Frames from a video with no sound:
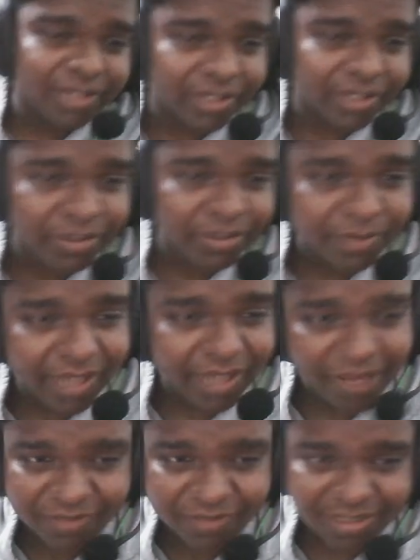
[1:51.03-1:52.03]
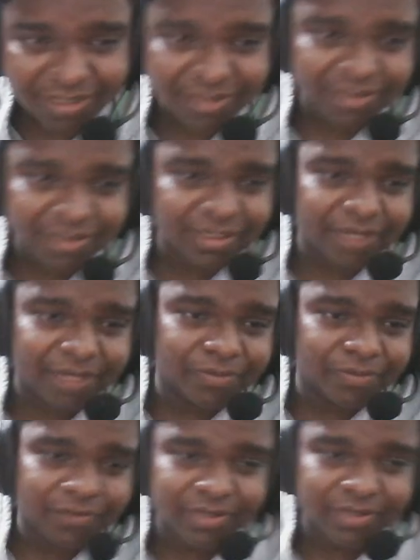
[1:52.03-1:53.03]
to put an ampersand right before the
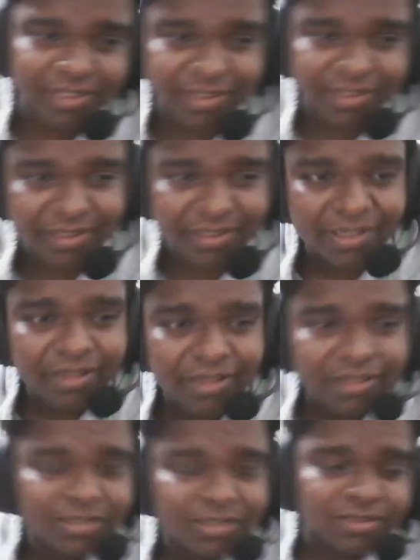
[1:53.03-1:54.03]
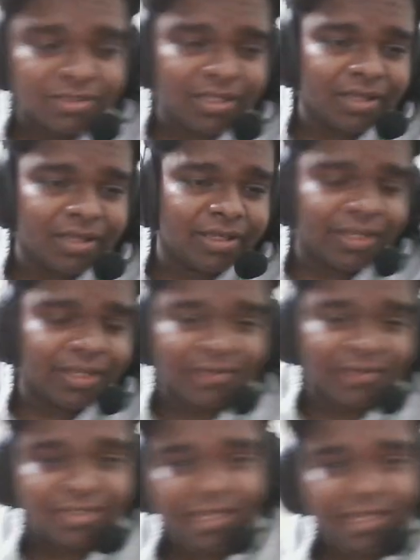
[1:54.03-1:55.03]
DNA. Anyways,
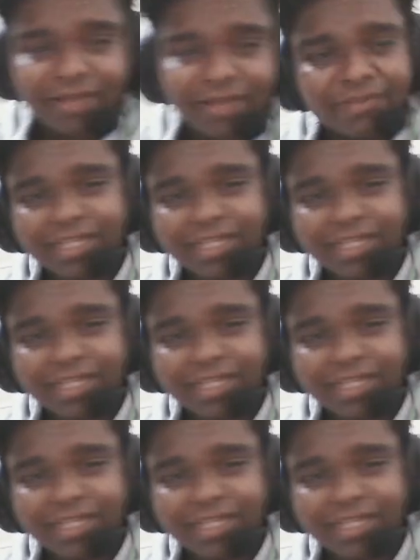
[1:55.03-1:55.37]
yeah, we get